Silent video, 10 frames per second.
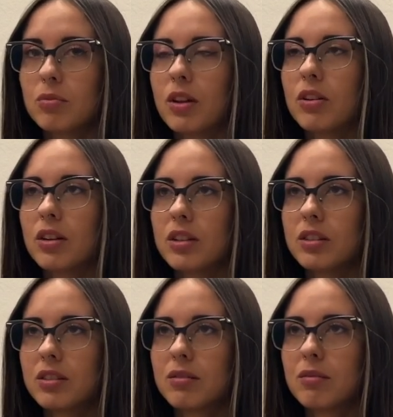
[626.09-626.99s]
whether
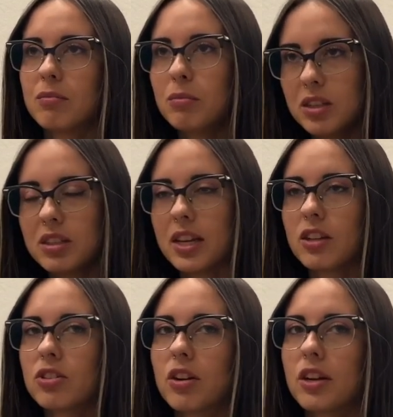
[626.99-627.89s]
it's me saying
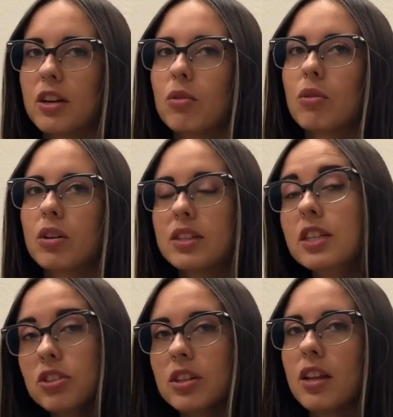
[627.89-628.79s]
sorry or
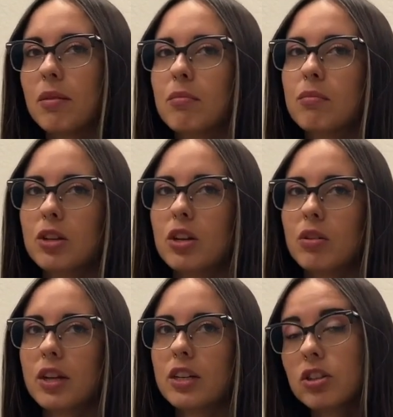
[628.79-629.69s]
teaching them, you know,
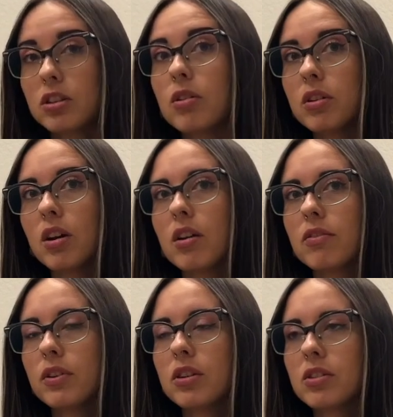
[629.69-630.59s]
like to go to God
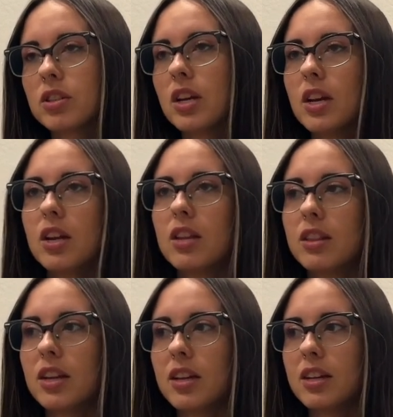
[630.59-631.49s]
first,
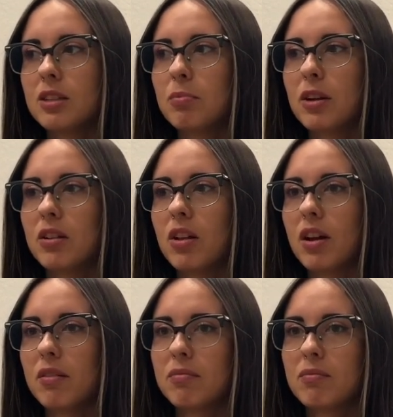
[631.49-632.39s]
that it's been a lot